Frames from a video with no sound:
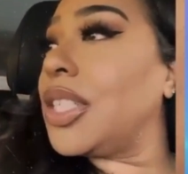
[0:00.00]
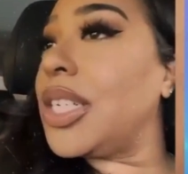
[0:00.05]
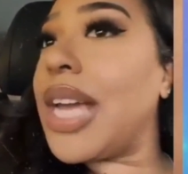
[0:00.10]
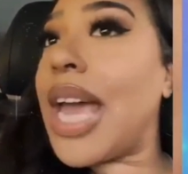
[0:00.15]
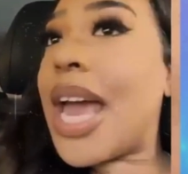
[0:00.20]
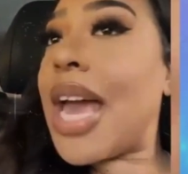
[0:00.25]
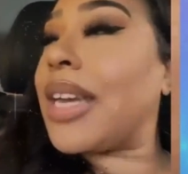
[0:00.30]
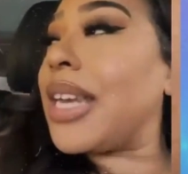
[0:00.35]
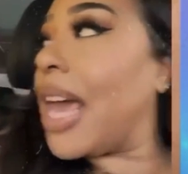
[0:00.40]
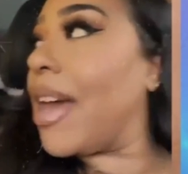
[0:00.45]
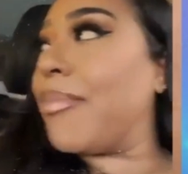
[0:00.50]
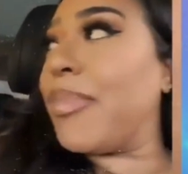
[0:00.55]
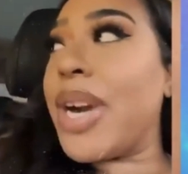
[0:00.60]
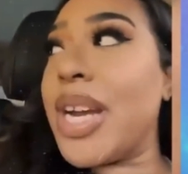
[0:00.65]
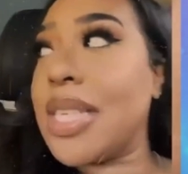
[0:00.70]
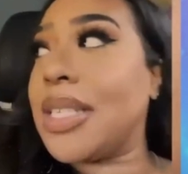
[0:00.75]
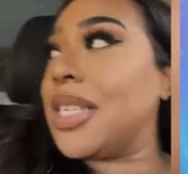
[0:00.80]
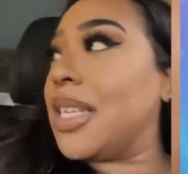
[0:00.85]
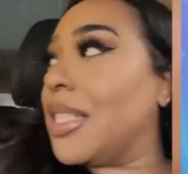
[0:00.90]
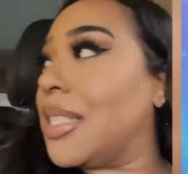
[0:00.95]
She had to have
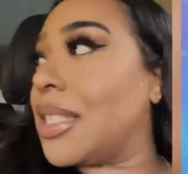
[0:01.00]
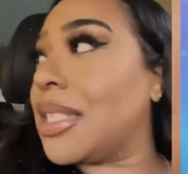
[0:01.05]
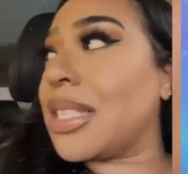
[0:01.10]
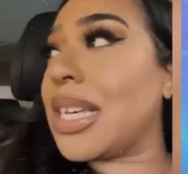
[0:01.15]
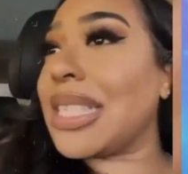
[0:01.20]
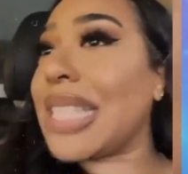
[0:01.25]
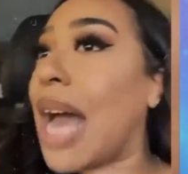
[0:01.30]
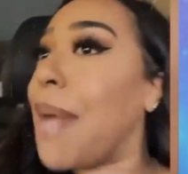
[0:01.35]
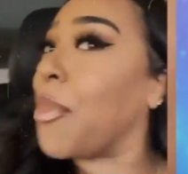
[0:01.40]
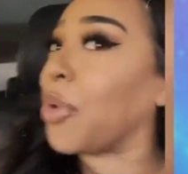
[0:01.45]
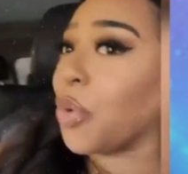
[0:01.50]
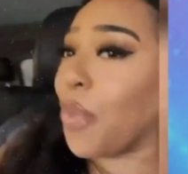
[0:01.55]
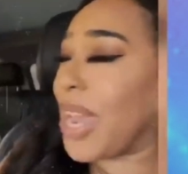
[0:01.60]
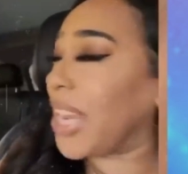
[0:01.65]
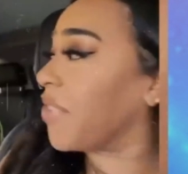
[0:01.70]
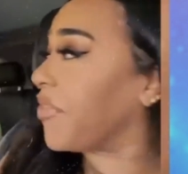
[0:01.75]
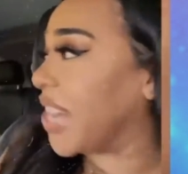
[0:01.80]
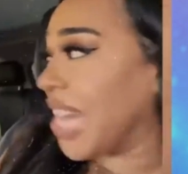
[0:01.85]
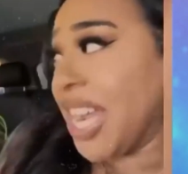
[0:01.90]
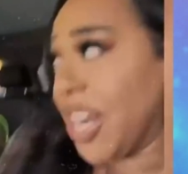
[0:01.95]
braces. Because I'm on the way
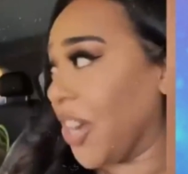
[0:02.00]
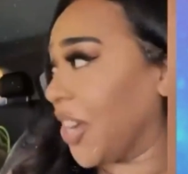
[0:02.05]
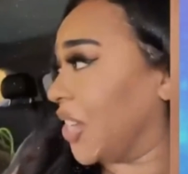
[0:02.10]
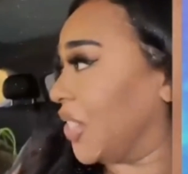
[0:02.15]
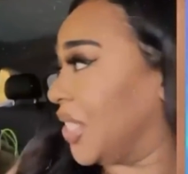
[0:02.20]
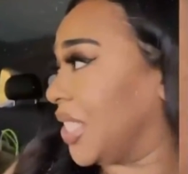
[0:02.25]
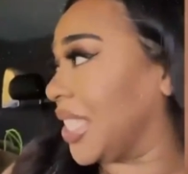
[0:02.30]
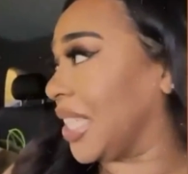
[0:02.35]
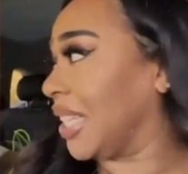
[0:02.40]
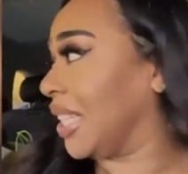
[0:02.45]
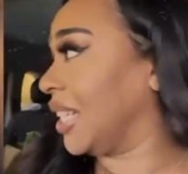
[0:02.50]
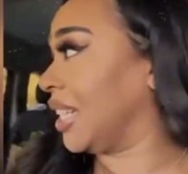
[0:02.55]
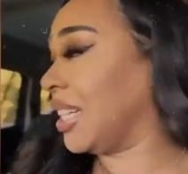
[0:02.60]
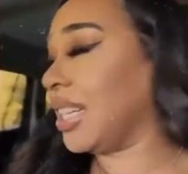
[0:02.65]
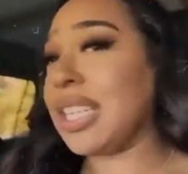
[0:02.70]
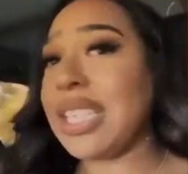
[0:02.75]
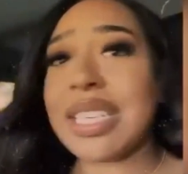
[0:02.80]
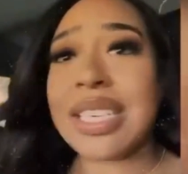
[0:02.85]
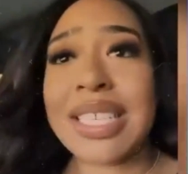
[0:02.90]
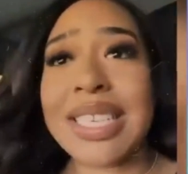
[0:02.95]
to veneers. I'm
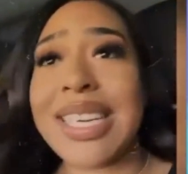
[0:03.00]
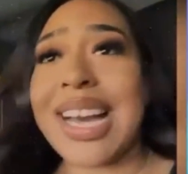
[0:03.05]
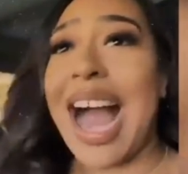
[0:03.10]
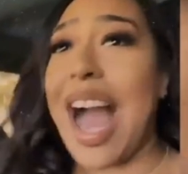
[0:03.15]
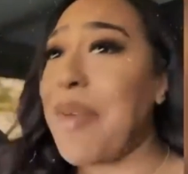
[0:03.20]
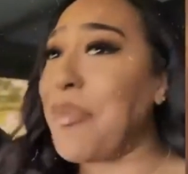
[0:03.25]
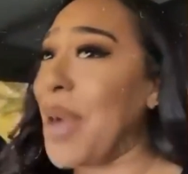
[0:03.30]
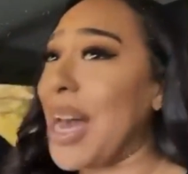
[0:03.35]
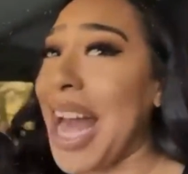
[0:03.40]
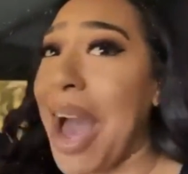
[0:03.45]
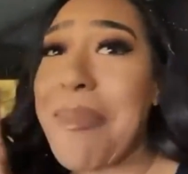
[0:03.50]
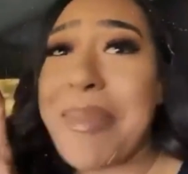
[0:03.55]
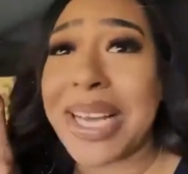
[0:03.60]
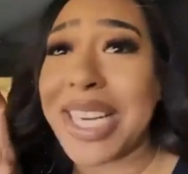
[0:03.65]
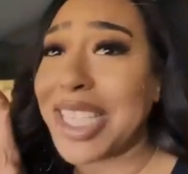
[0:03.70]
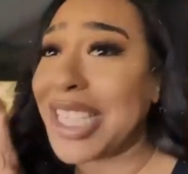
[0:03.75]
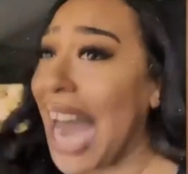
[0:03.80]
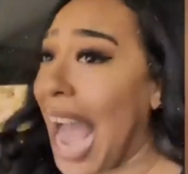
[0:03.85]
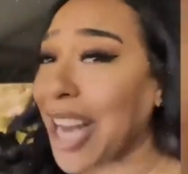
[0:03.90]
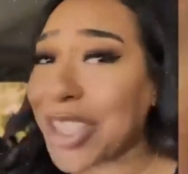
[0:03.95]
a
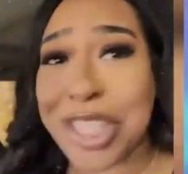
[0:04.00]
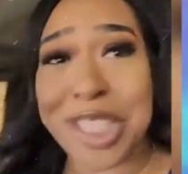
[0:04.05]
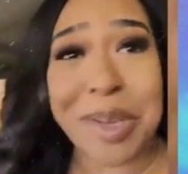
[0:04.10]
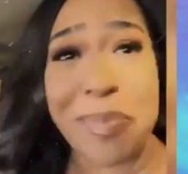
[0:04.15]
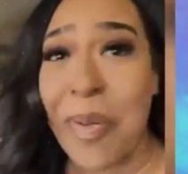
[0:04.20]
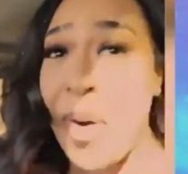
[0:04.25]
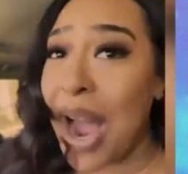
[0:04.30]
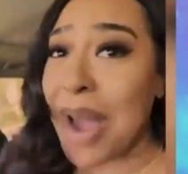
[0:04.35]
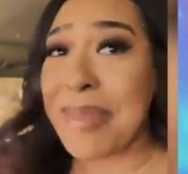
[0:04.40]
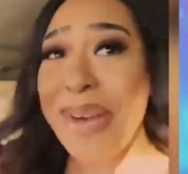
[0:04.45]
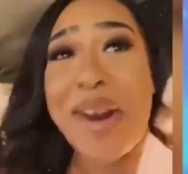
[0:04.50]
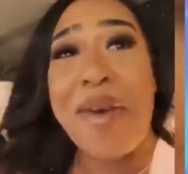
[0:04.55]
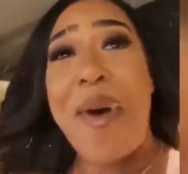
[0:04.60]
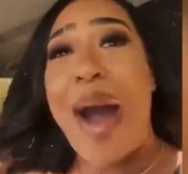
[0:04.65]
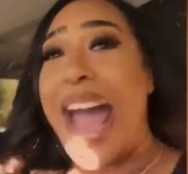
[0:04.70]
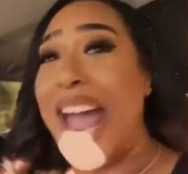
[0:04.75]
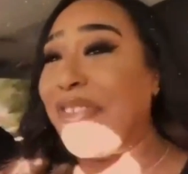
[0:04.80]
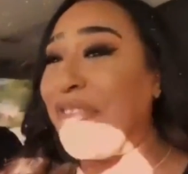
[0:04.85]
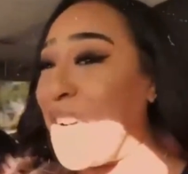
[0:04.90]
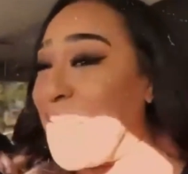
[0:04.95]
doctor's appointment
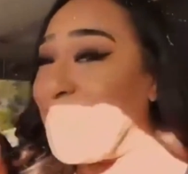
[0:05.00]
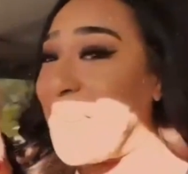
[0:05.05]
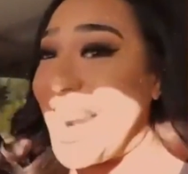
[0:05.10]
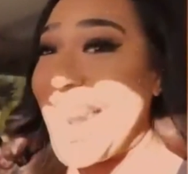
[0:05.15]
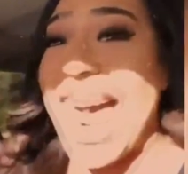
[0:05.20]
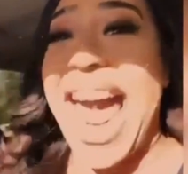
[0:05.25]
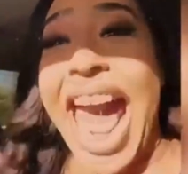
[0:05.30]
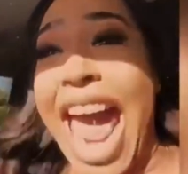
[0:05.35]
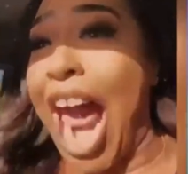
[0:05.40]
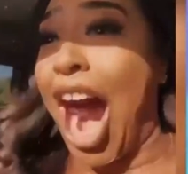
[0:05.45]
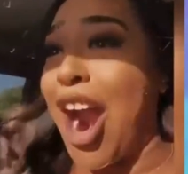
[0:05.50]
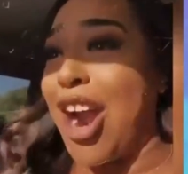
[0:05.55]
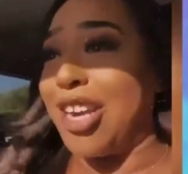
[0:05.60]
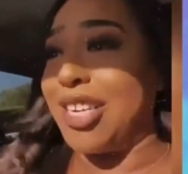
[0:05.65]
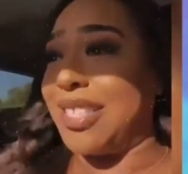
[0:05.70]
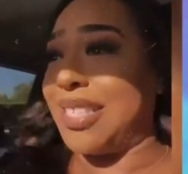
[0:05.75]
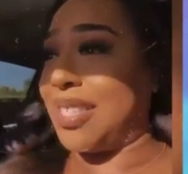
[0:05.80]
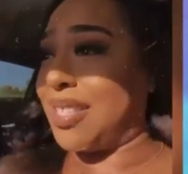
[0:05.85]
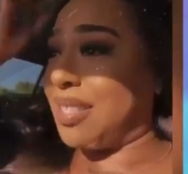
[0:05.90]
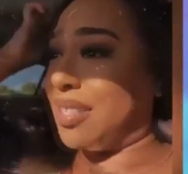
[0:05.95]
away from
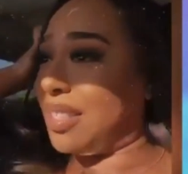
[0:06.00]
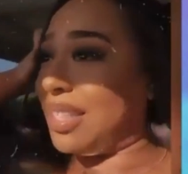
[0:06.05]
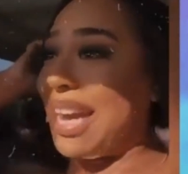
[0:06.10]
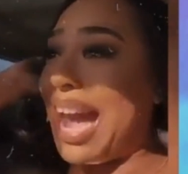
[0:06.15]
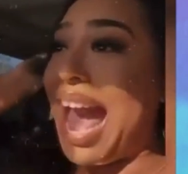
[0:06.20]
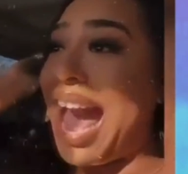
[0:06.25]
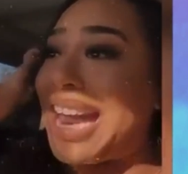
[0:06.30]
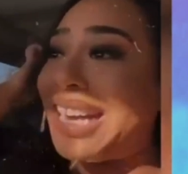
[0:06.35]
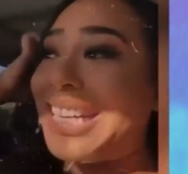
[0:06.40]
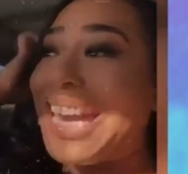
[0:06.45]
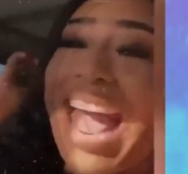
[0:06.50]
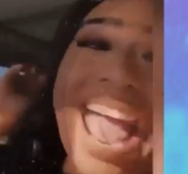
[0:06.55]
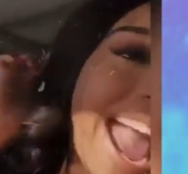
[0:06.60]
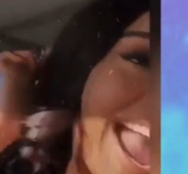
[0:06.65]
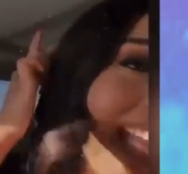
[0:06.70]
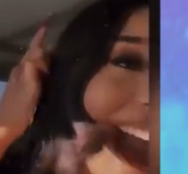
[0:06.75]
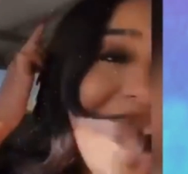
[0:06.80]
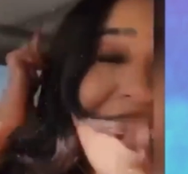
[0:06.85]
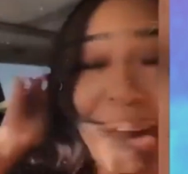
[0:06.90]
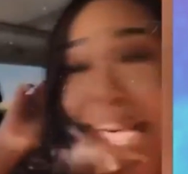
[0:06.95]
veneers. God
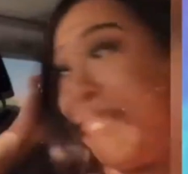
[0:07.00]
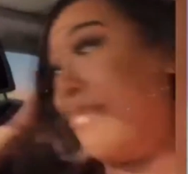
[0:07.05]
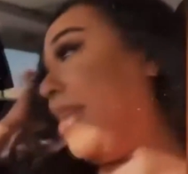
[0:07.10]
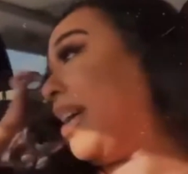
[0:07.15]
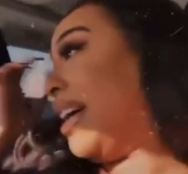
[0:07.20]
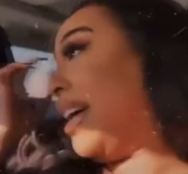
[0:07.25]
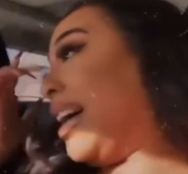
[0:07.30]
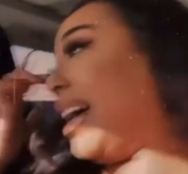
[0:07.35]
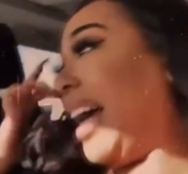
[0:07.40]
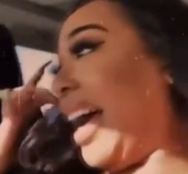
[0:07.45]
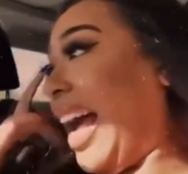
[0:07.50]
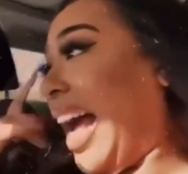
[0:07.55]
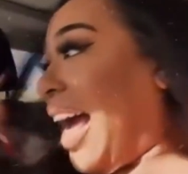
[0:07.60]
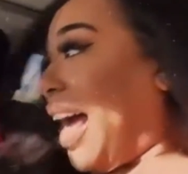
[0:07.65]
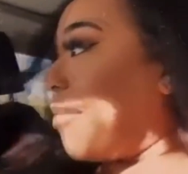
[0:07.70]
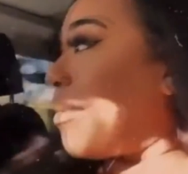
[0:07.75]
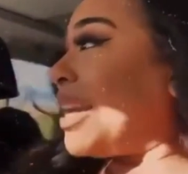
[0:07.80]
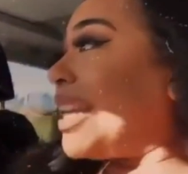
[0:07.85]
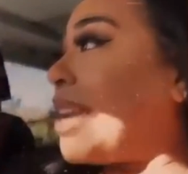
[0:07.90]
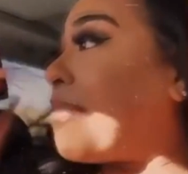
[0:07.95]
damn.
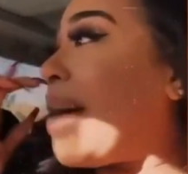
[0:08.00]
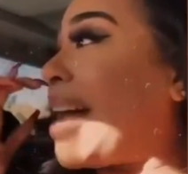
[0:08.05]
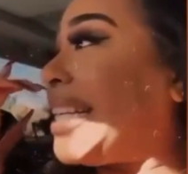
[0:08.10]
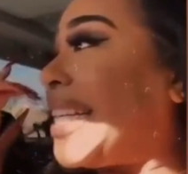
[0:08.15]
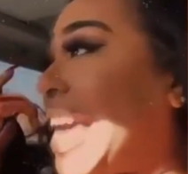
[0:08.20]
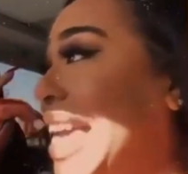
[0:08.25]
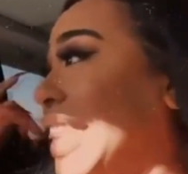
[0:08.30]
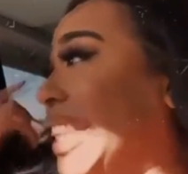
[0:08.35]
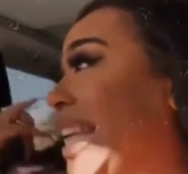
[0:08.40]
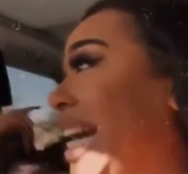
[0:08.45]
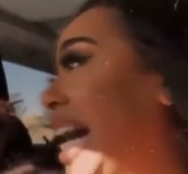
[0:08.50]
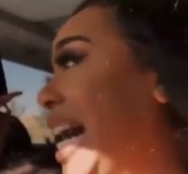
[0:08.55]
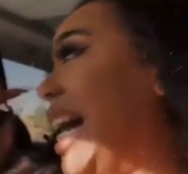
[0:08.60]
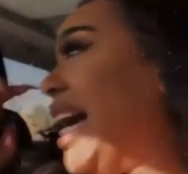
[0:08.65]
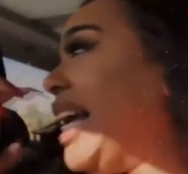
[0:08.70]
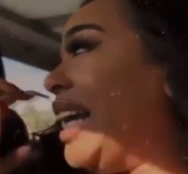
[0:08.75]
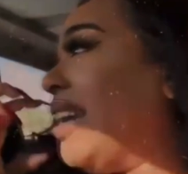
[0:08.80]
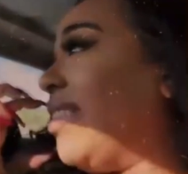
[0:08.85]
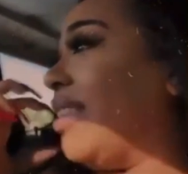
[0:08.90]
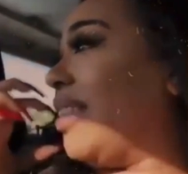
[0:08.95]
I'm about to get my teeth
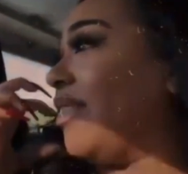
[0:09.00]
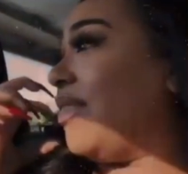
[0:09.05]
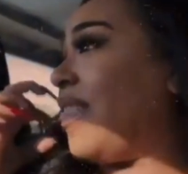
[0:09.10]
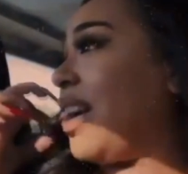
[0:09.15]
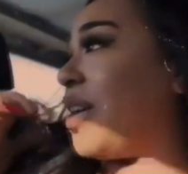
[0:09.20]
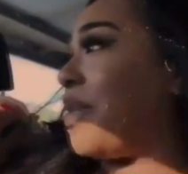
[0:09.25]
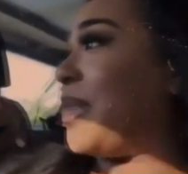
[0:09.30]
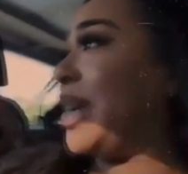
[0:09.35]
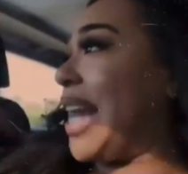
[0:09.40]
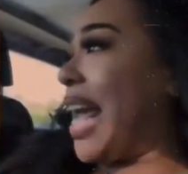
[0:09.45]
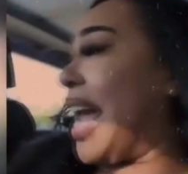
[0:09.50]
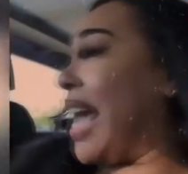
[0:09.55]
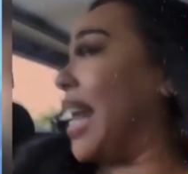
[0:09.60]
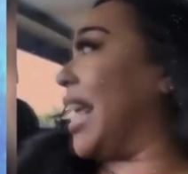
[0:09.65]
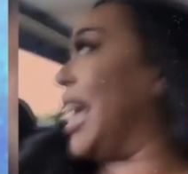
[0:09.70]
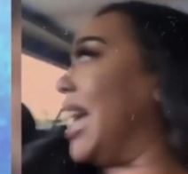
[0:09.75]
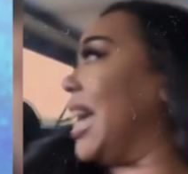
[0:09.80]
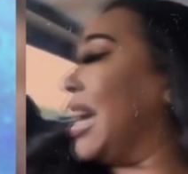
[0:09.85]
done. I'm with Danny.